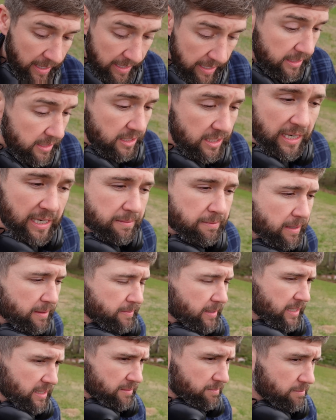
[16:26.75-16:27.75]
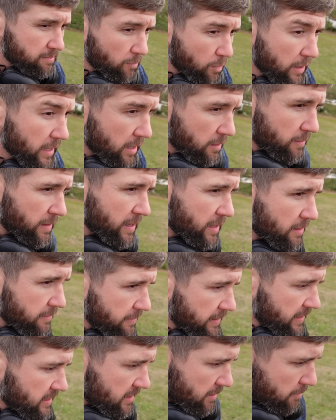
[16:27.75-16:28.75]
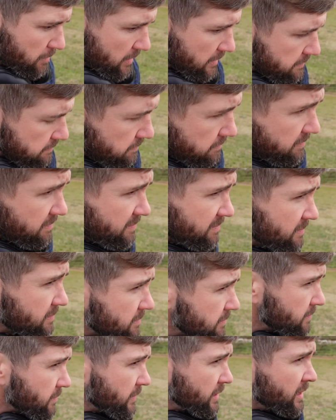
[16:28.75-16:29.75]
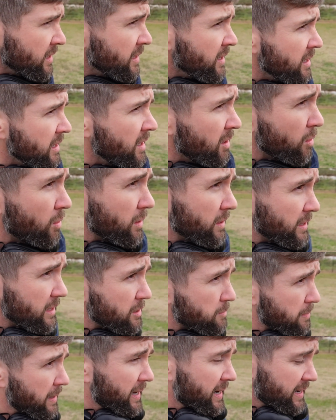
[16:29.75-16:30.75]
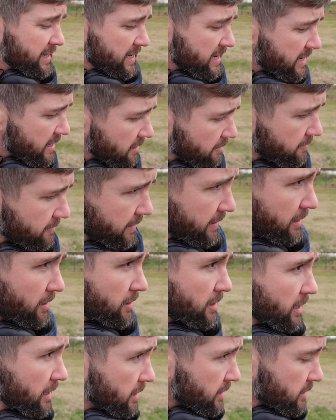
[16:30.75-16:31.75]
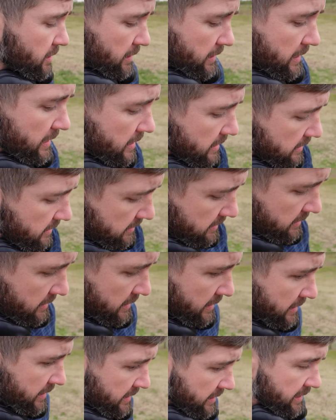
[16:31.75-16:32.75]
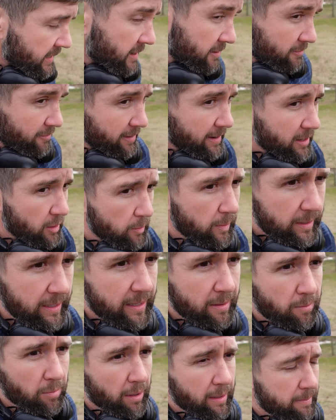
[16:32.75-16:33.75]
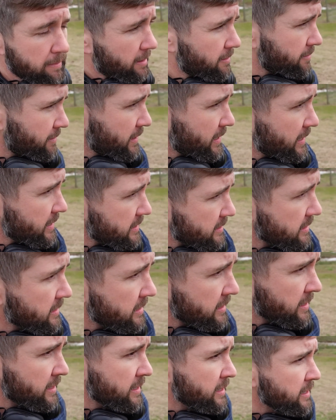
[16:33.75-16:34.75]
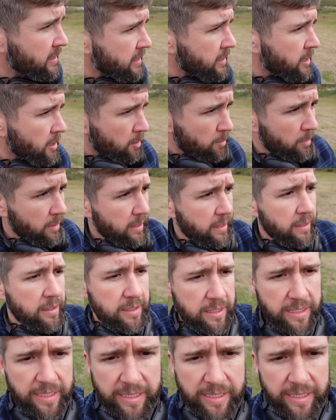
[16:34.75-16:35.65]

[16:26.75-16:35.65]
and I just hadn't made my way over here to fix it, but one of these pine here fell. Luckily, it fell but didn't break my fence. But here's